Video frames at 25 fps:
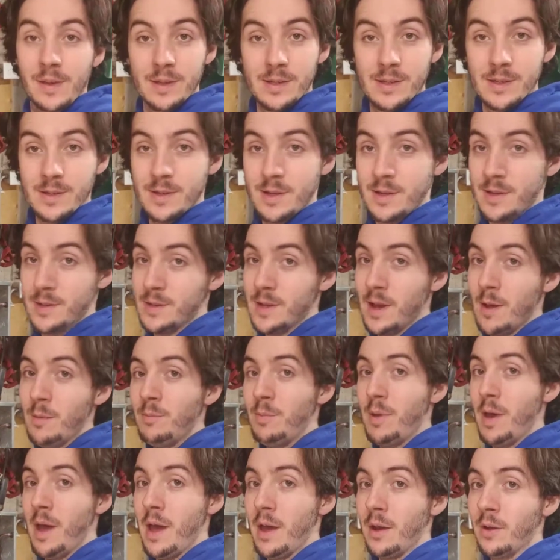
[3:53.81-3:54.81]
This is a
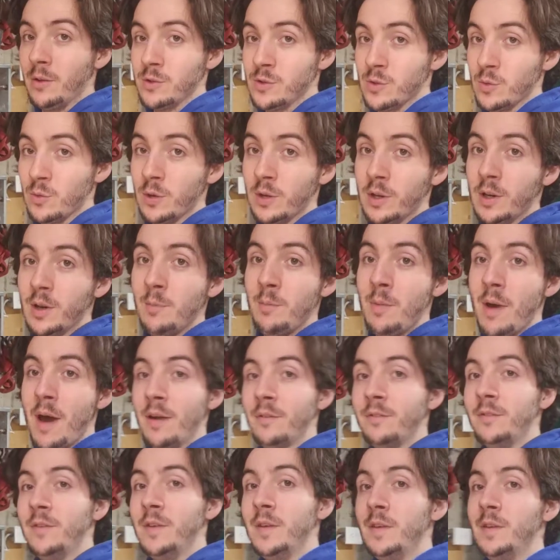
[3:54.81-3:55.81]
sub panel, so we're going to
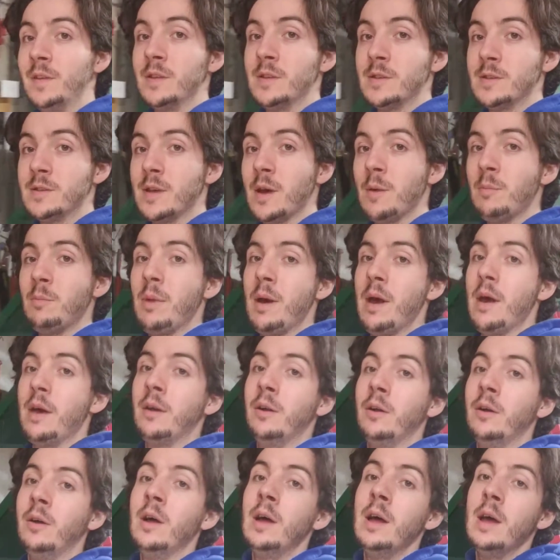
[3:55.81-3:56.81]
backfeed this sub
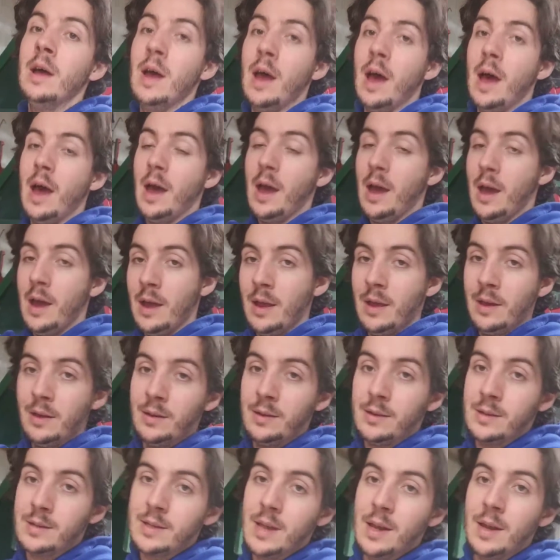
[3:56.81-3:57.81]
panel
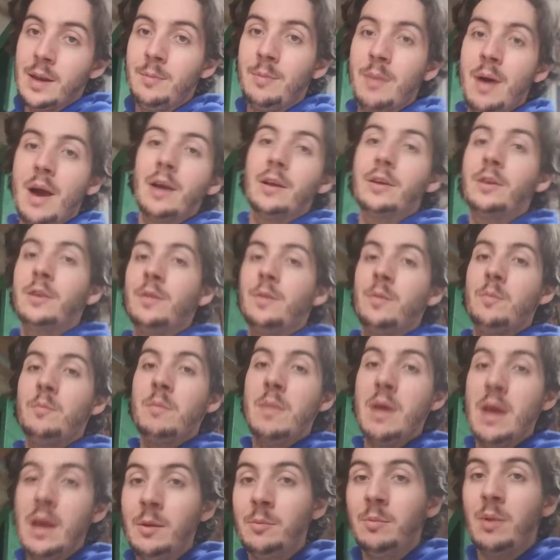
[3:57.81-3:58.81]
and send it back to the
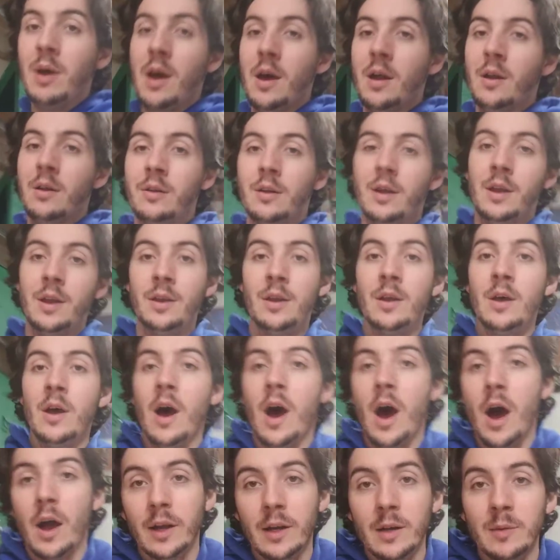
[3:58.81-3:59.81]
main panel, and
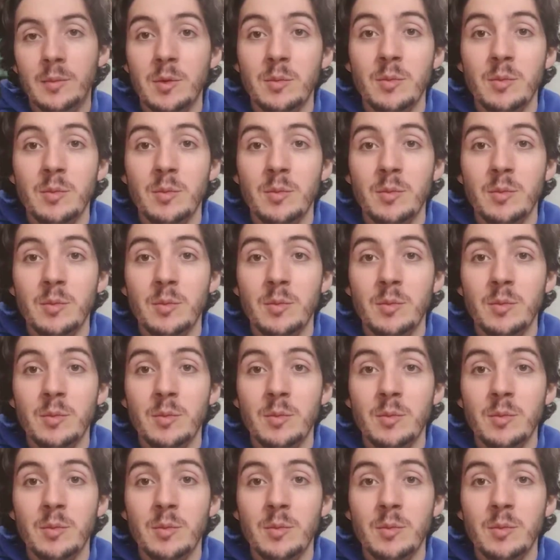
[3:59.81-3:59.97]
I'm going to